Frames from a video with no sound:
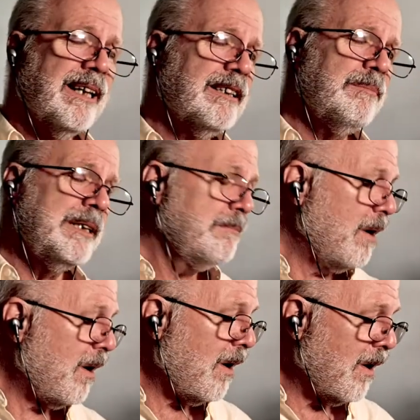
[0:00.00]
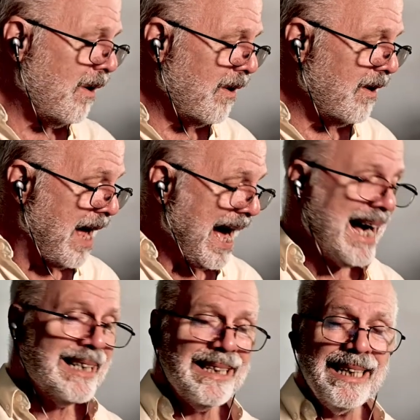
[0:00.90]
want to be more,
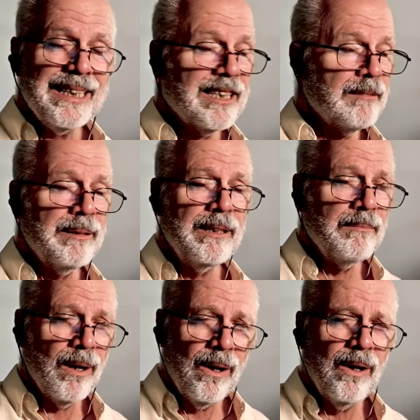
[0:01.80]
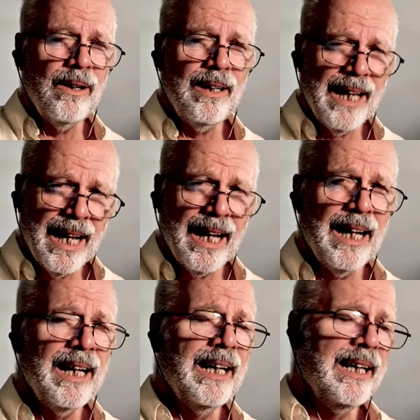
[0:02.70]
I need to be more
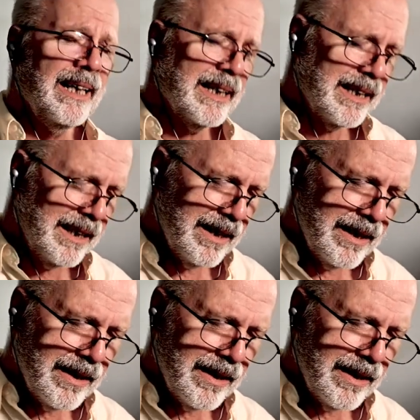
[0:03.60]
like